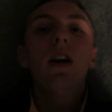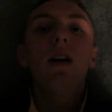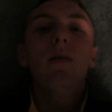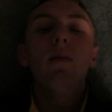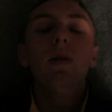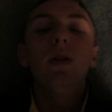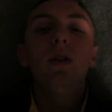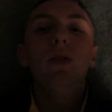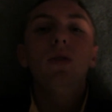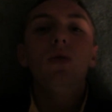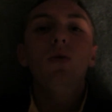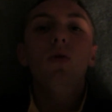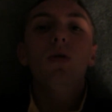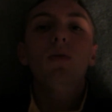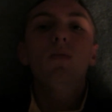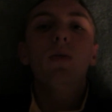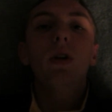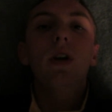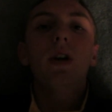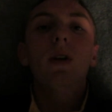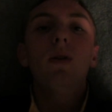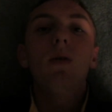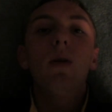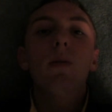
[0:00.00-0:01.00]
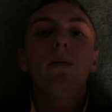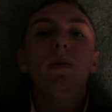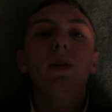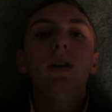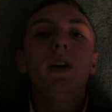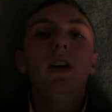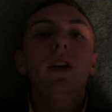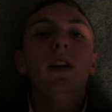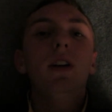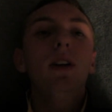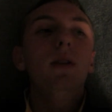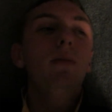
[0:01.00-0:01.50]
I'm gonna do them when I go up and
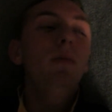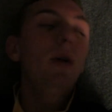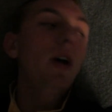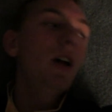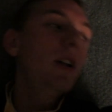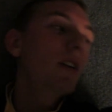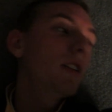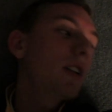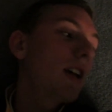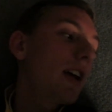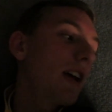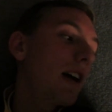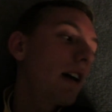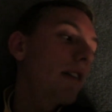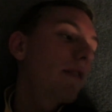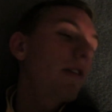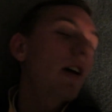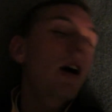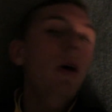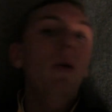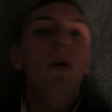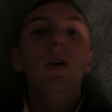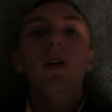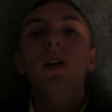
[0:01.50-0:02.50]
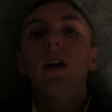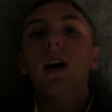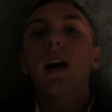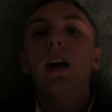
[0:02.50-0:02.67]
get into bed in a half hour.